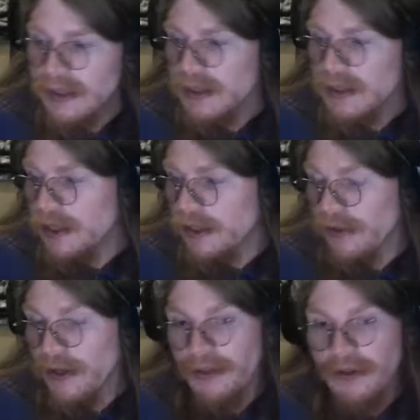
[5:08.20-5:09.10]

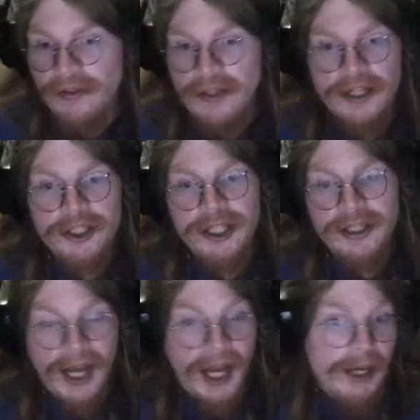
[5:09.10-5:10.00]
Because there's a lot of
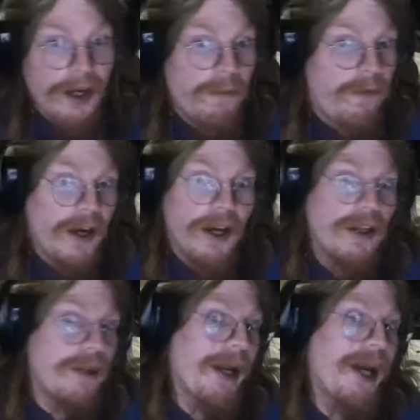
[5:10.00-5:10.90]
shit I know fuck
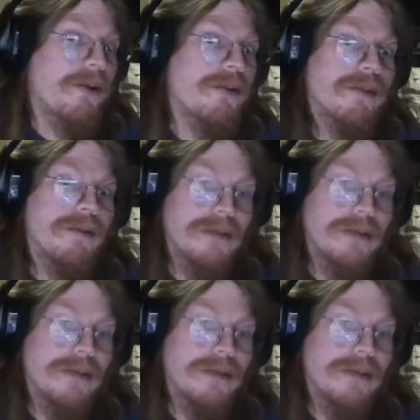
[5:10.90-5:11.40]
all about.